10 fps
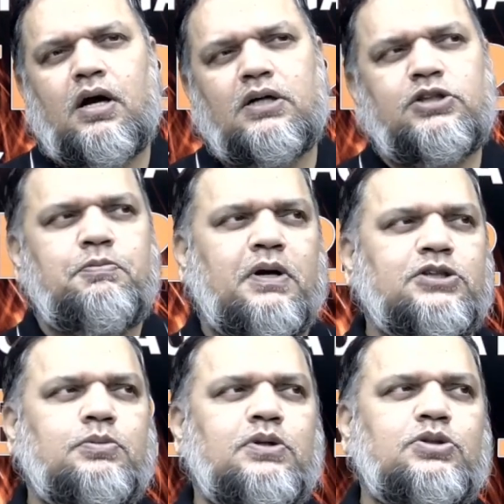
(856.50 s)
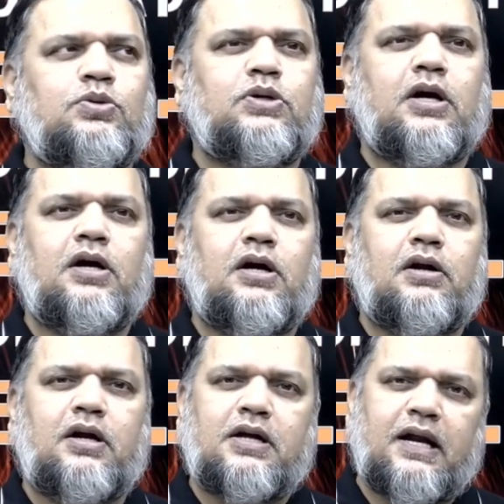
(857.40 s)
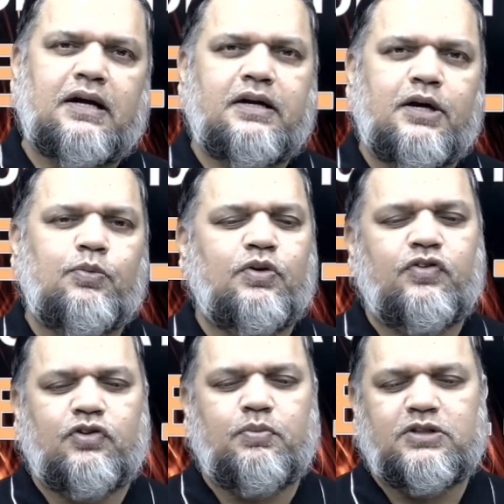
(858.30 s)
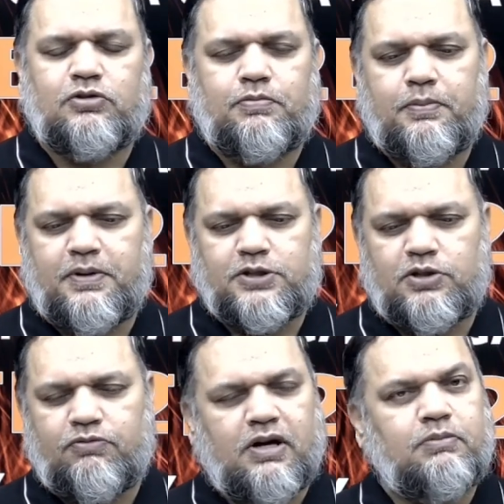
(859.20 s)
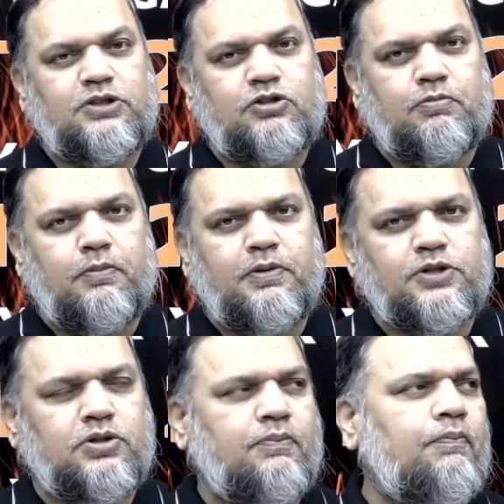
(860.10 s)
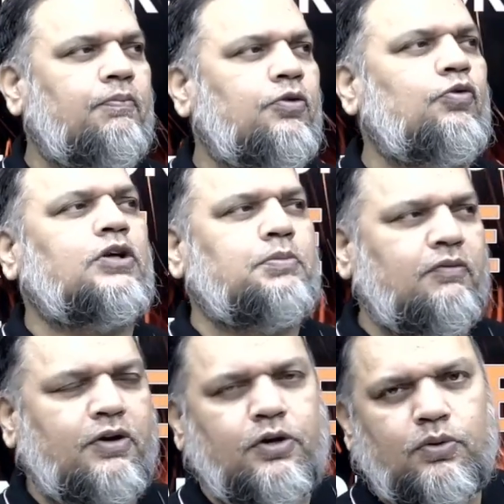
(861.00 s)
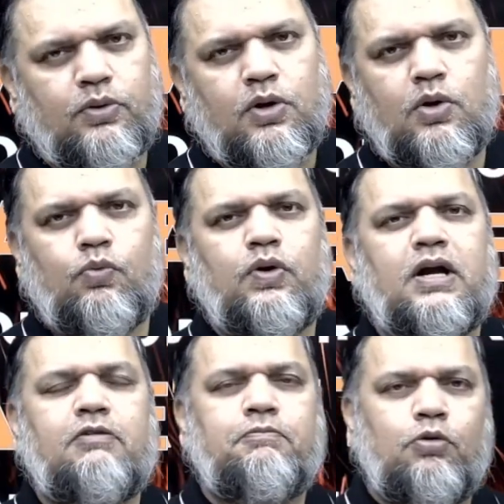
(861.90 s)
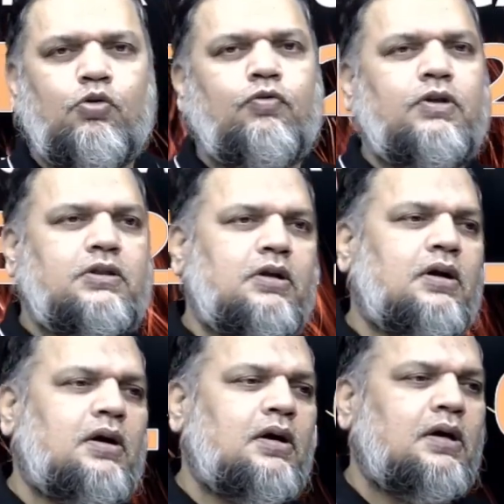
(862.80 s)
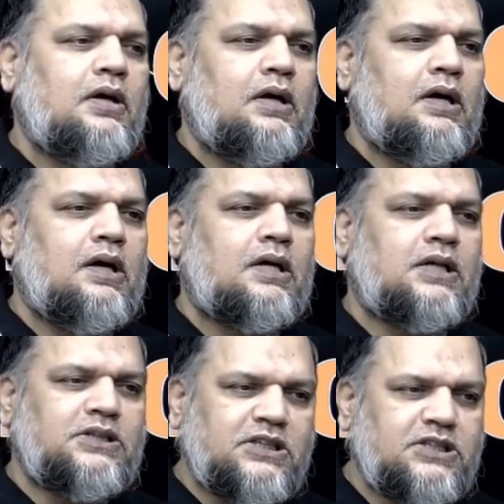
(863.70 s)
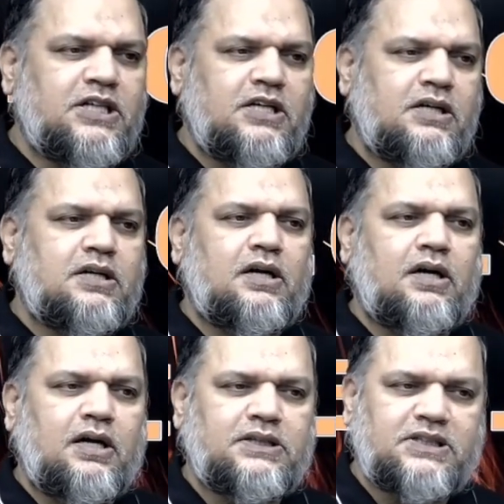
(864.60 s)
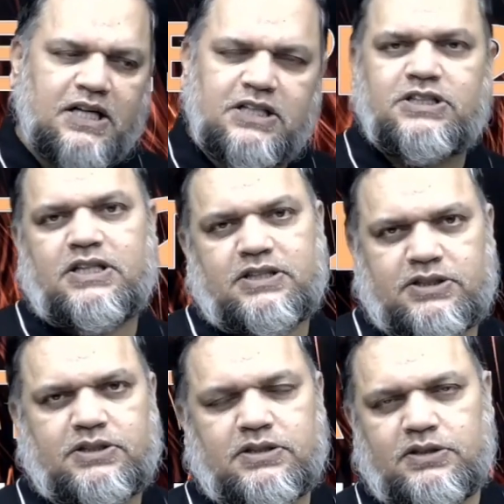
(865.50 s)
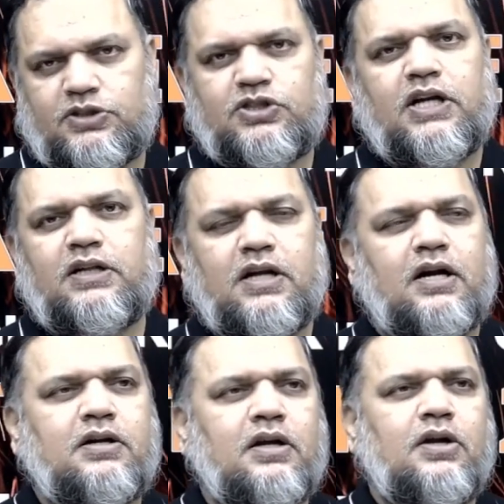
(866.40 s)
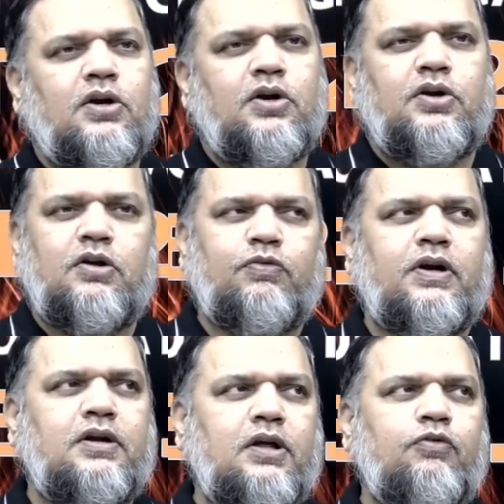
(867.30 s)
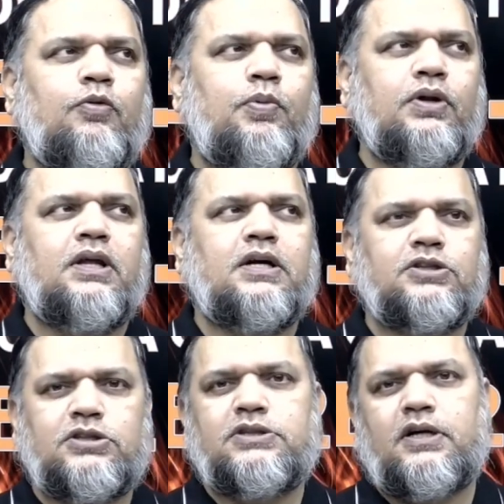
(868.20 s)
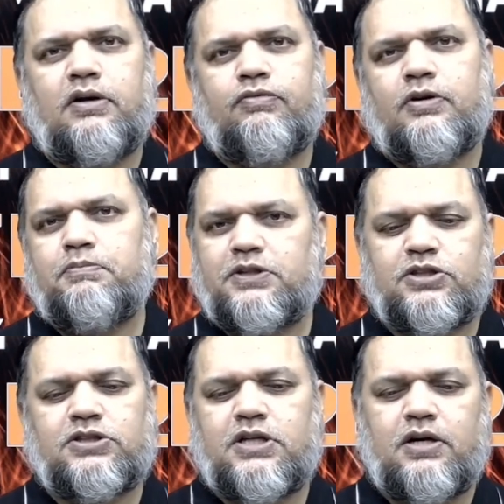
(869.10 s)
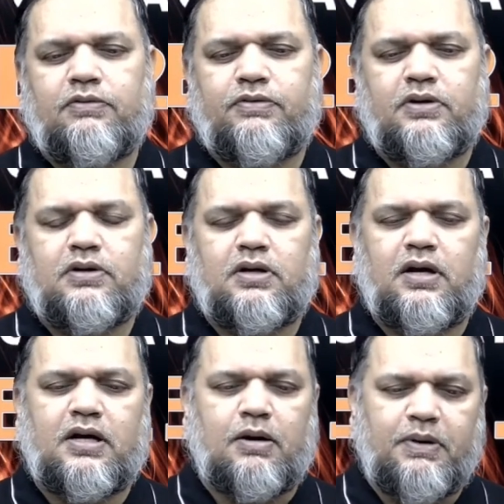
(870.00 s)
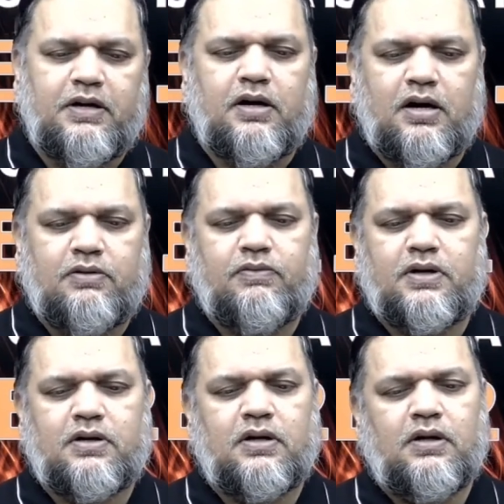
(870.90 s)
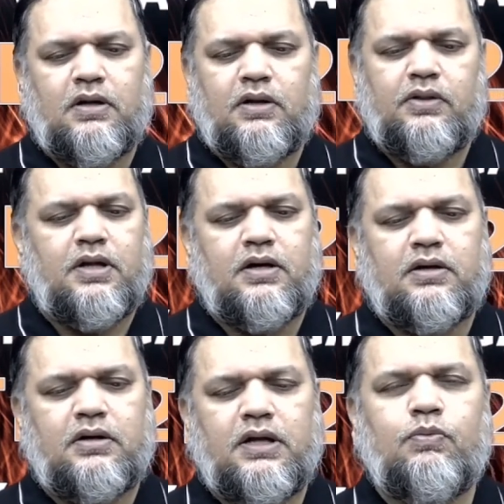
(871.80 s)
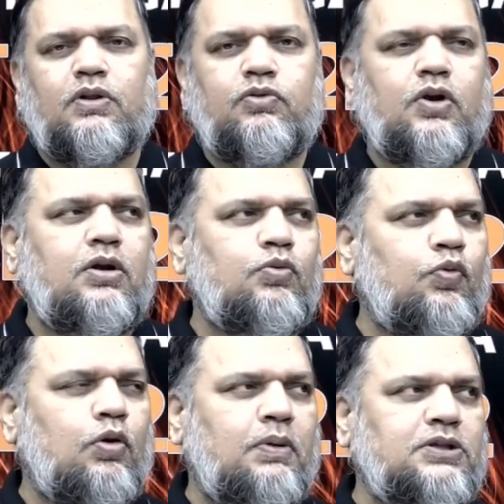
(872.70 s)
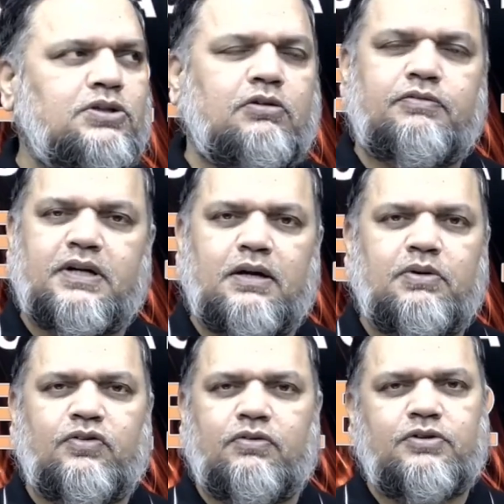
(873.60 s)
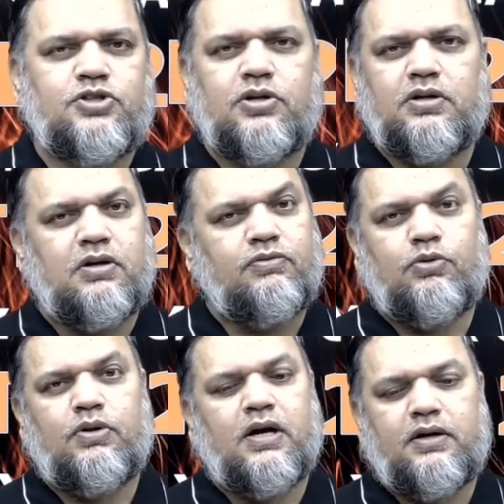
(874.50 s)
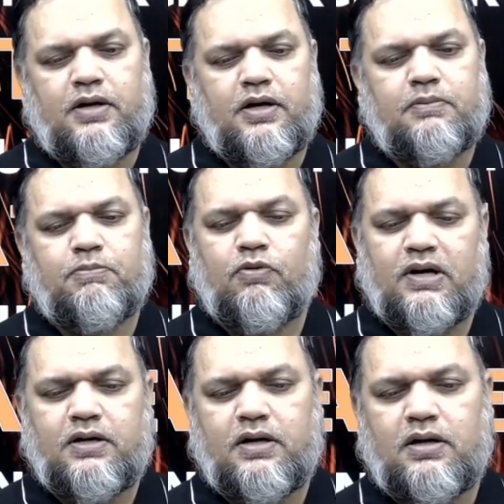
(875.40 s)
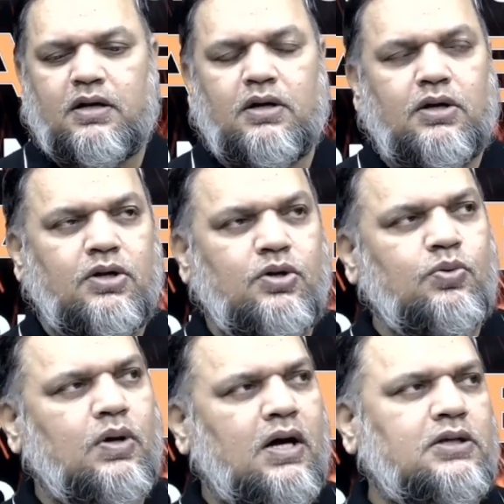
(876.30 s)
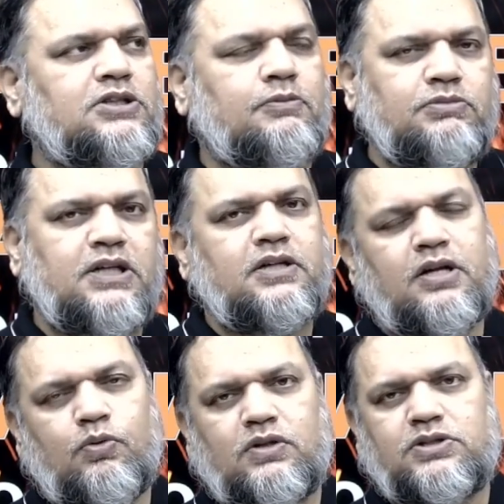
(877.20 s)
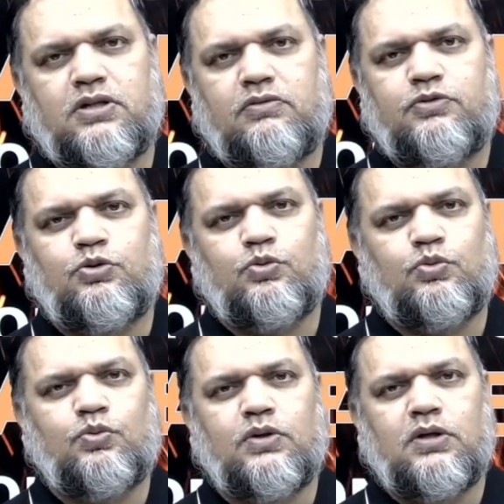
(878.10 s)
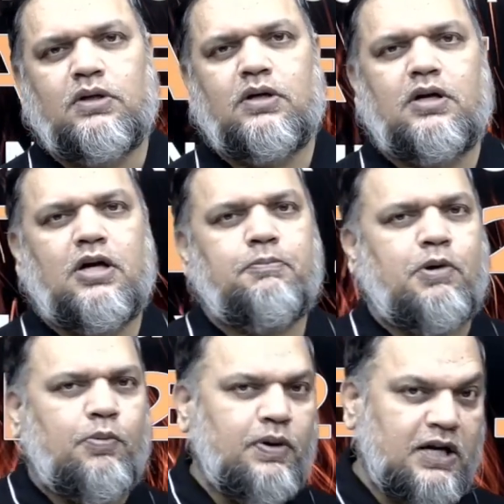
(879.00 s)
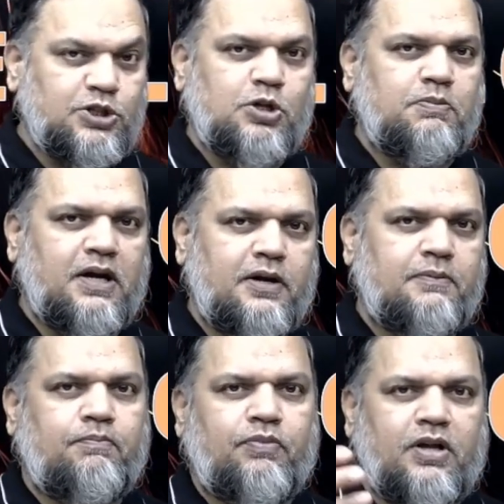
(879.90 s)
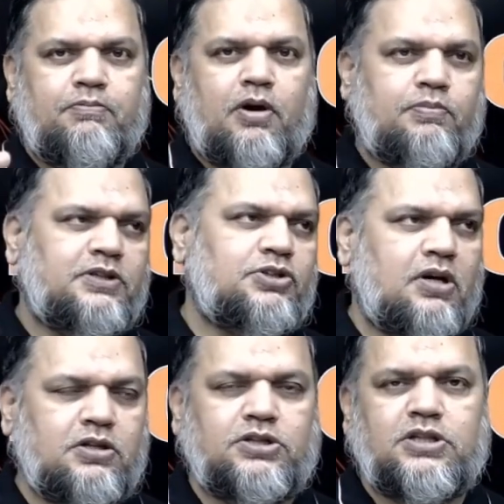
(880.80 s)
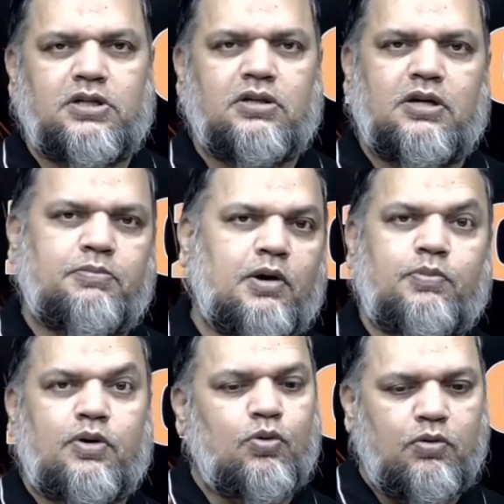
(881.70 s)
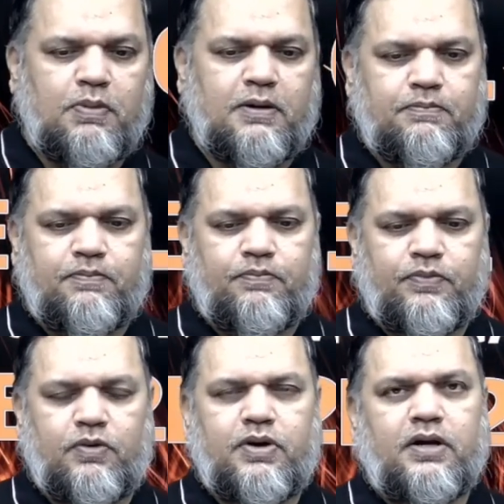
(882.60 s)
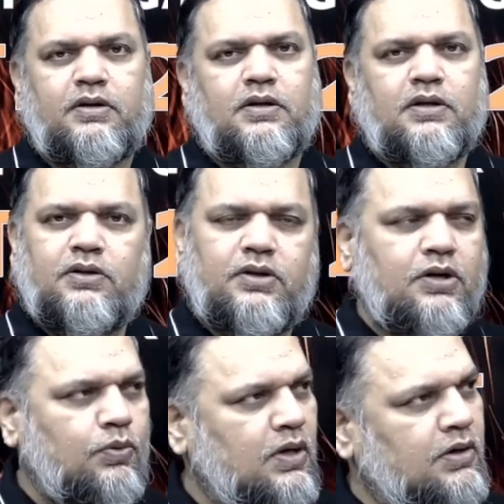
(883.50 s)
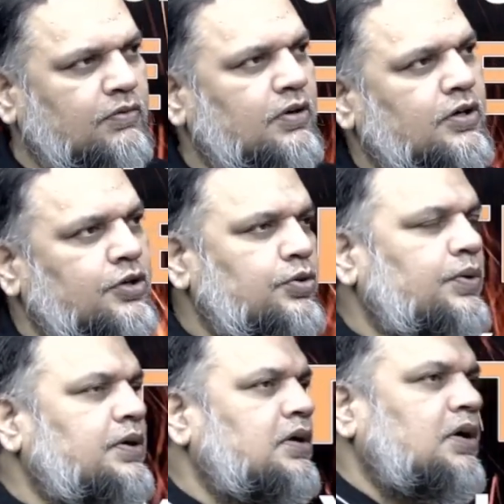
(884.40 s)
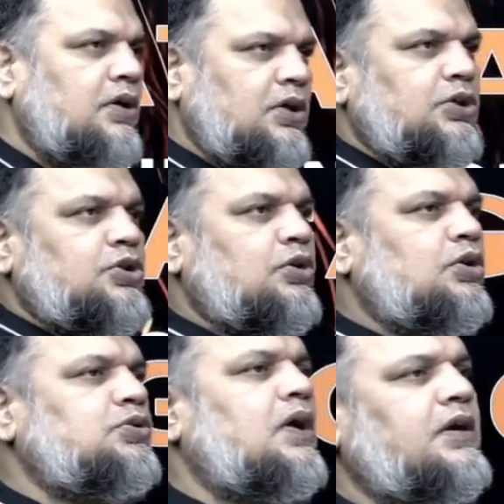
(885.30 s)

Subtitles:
is it possible to crack GATE with 6 months of preparation, 5 months of preparation? You watch my video where I have proved with consistent statistics saying that definitely if you put the consistent effort, persistent effort, a committed hard work, then even 3 to 4 months of time is sufficient enough to crack GATE, provided you are subjecting yourself to a proper action plan, a proper strategy, a proper roadmap. Okay, then you can definitely do it. So those who are